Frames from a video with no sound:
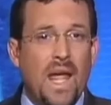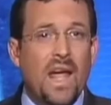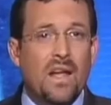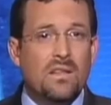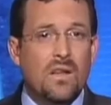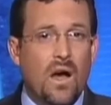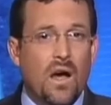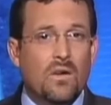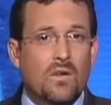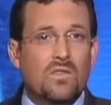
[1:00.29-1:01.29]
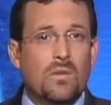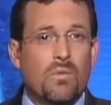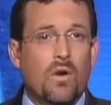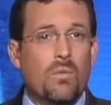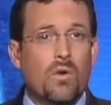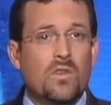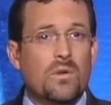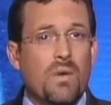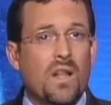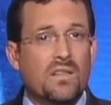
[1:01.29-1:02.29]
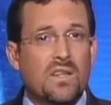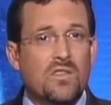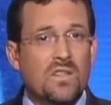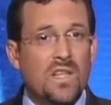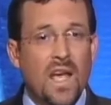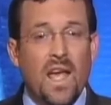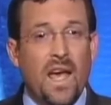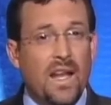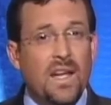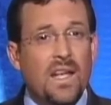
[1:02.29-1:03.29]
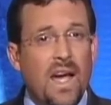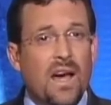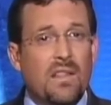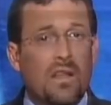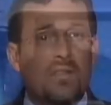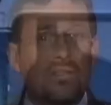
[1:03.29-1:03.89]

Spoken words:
bans honors to pro-abortion politicians at any Catholic